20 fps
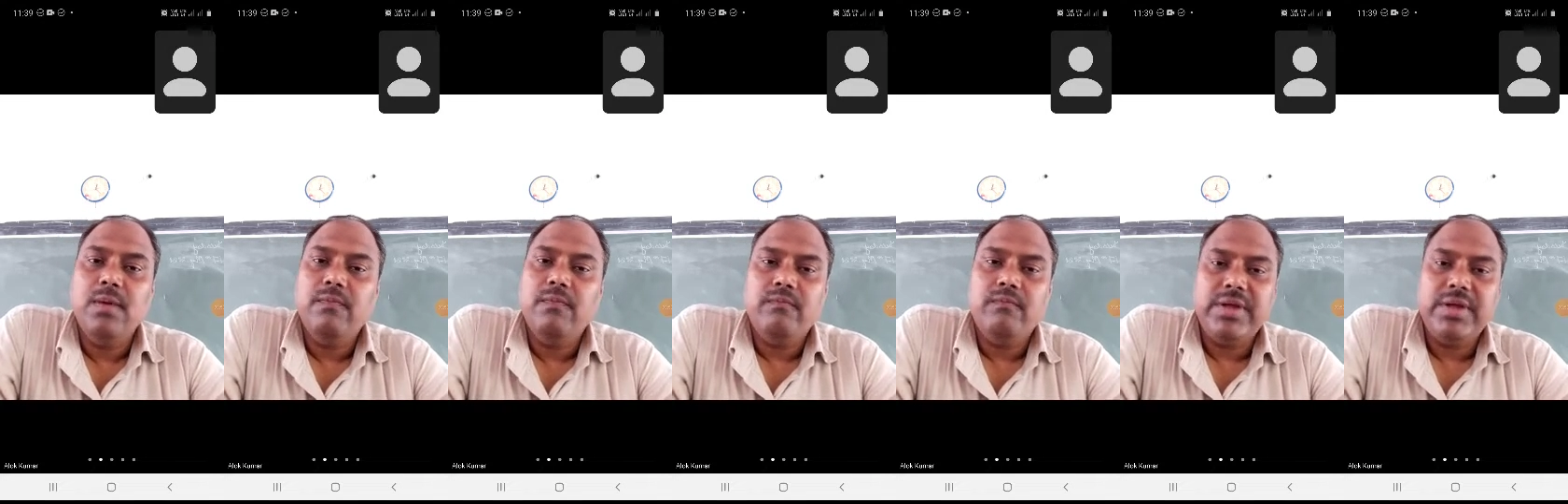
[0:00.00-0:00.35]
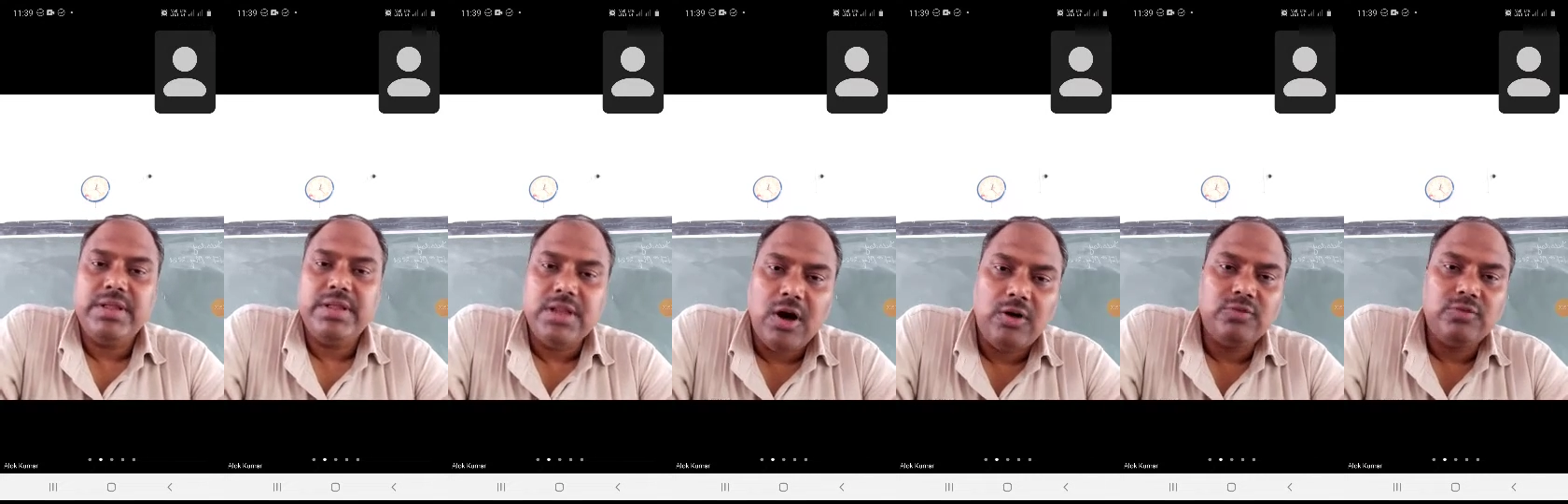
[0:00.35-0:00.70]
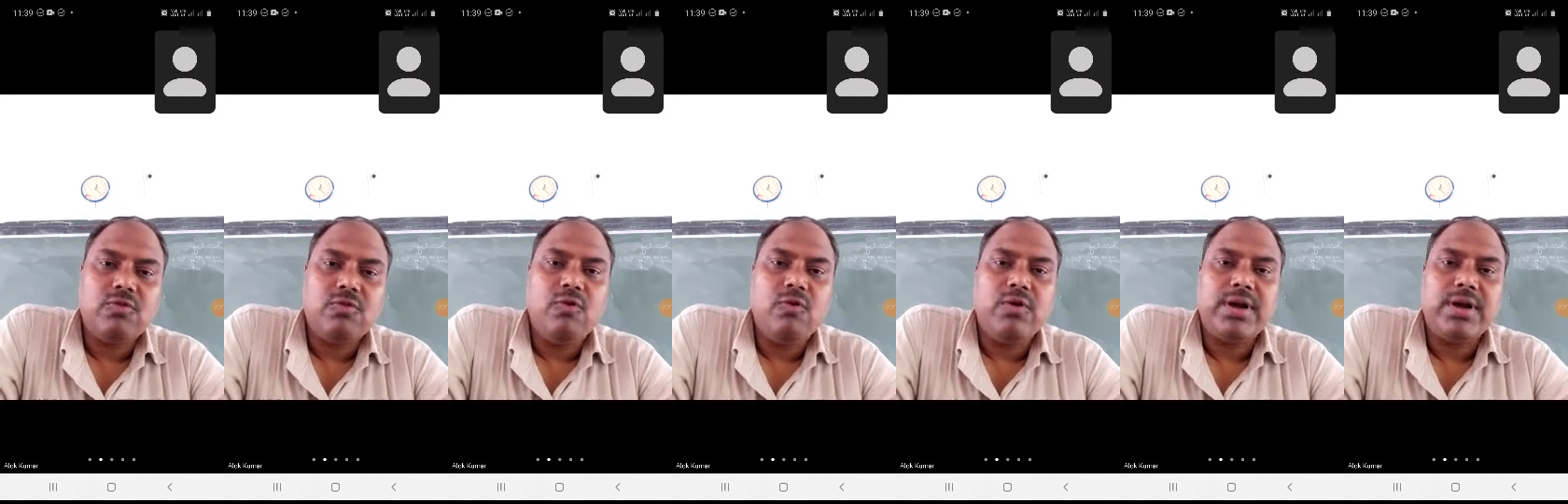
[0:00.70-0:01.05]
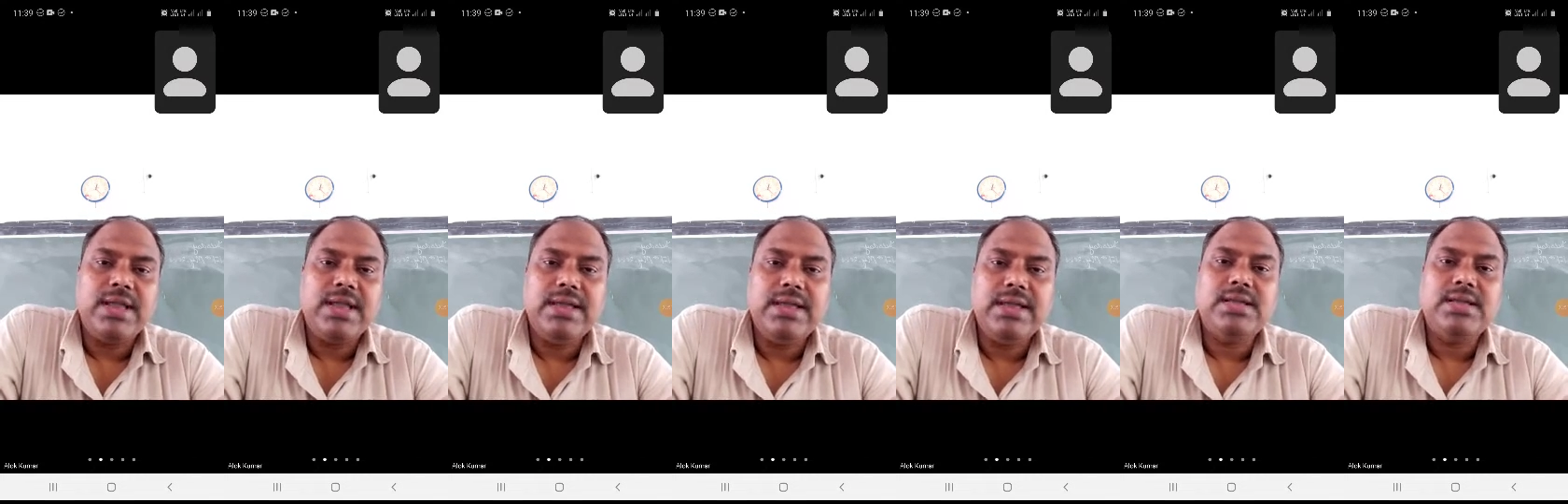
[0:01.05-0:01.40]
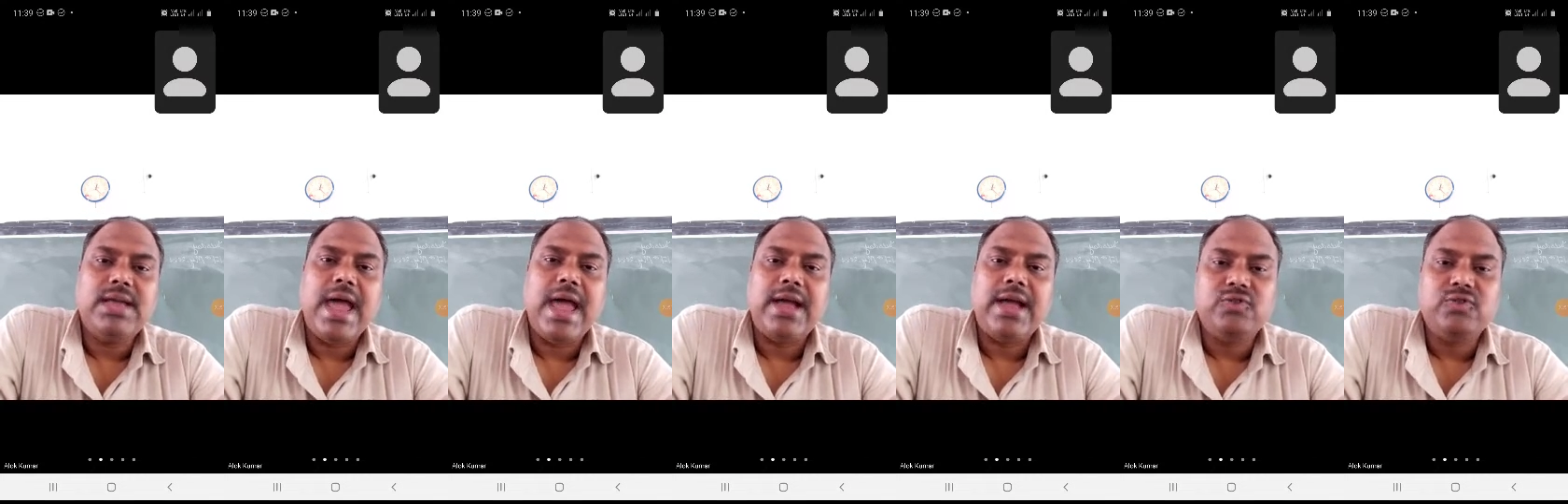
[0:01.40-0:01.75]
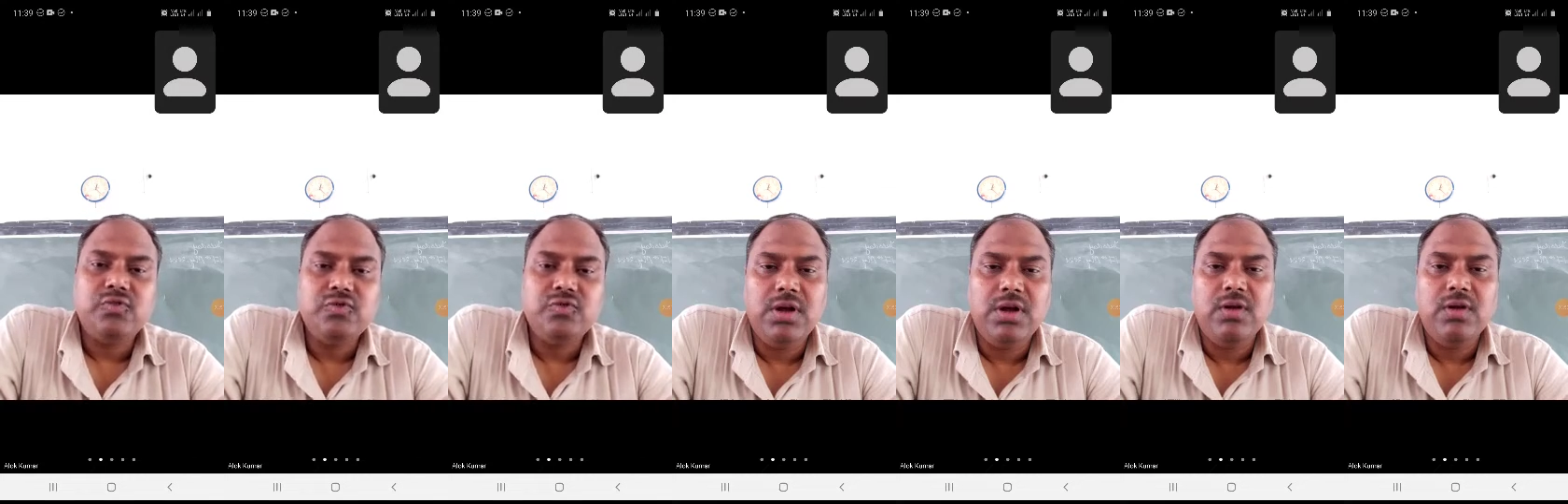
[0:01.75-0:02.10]
without quoting his
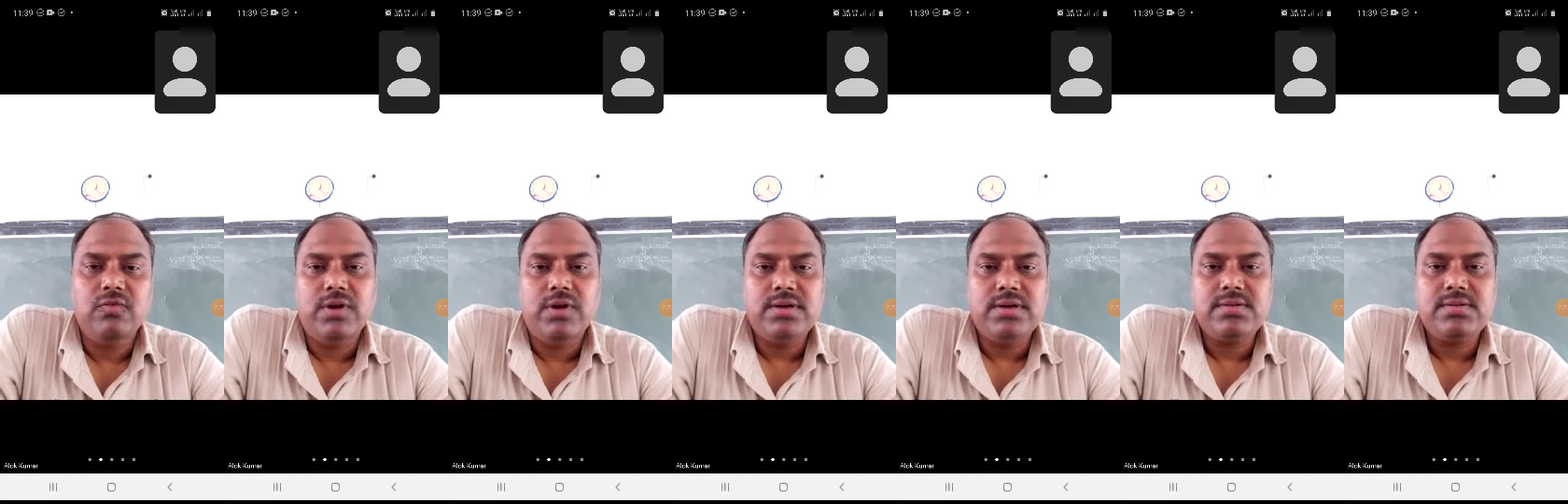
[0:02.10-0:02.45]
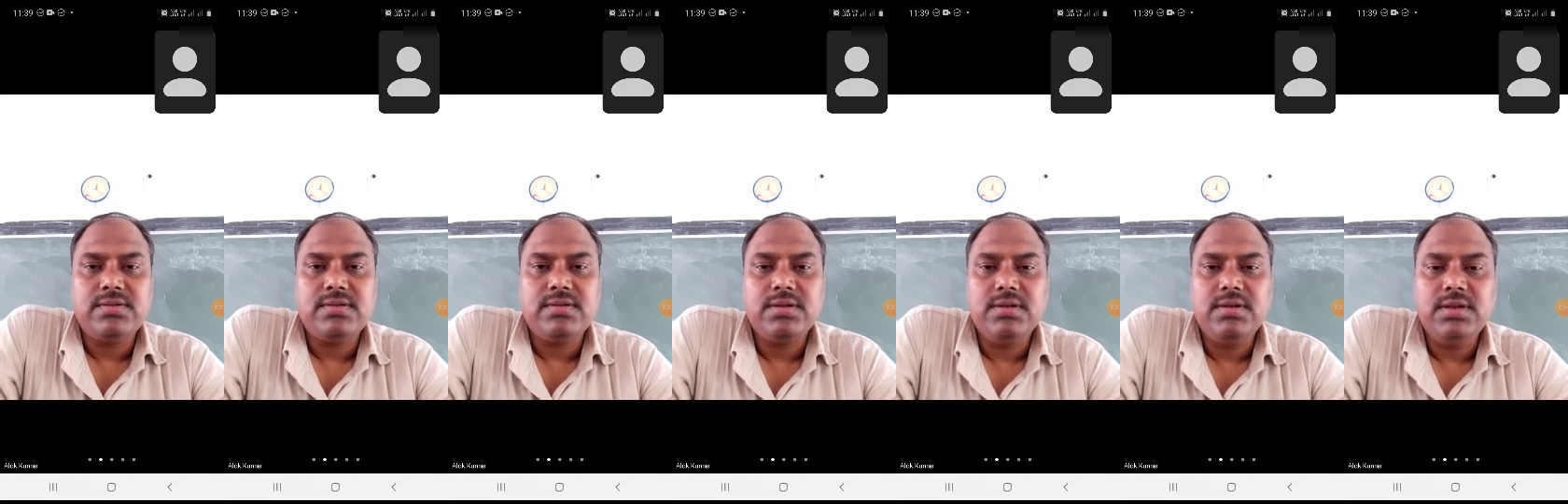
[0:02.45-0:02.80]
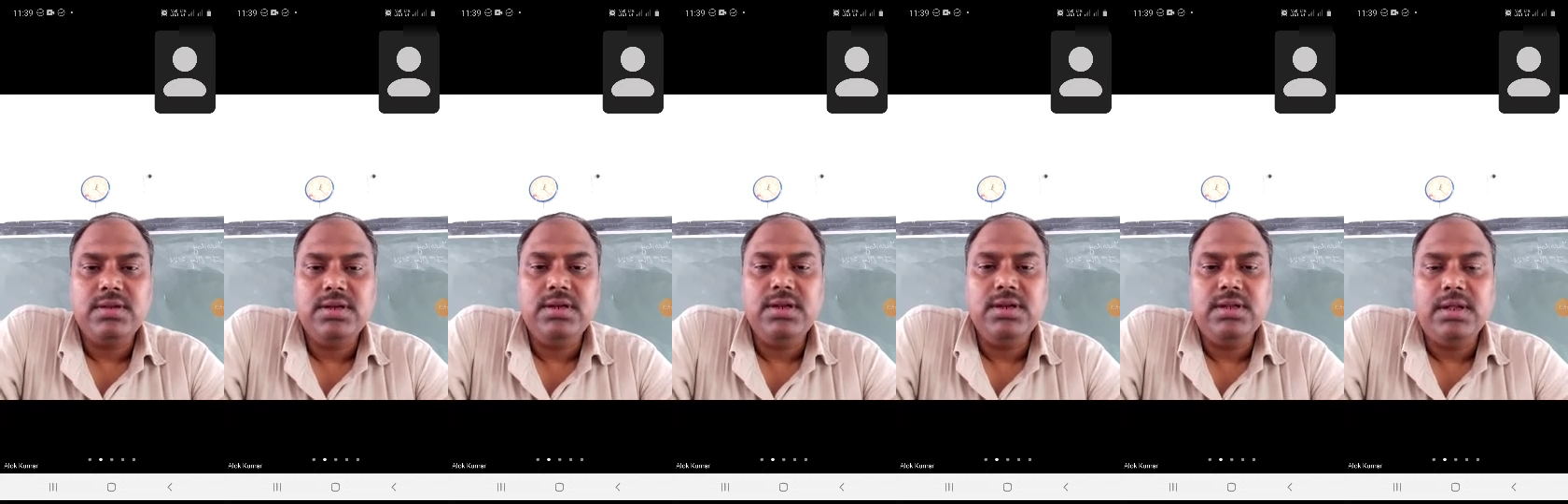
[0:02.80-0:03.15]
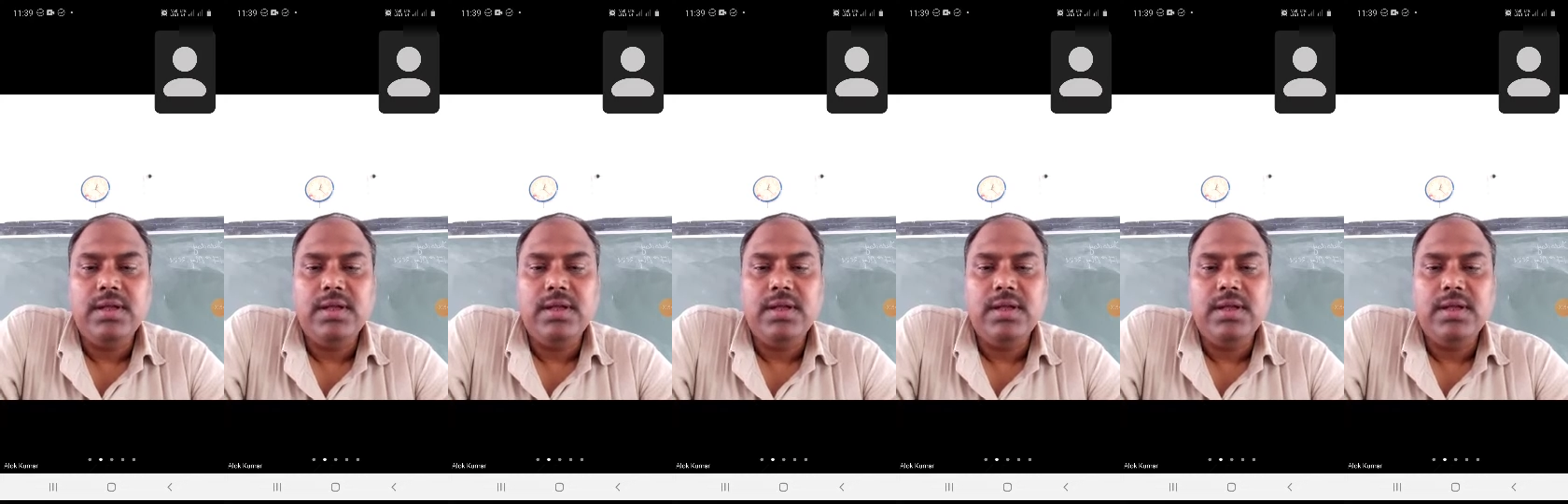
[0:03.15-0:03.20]
actual words in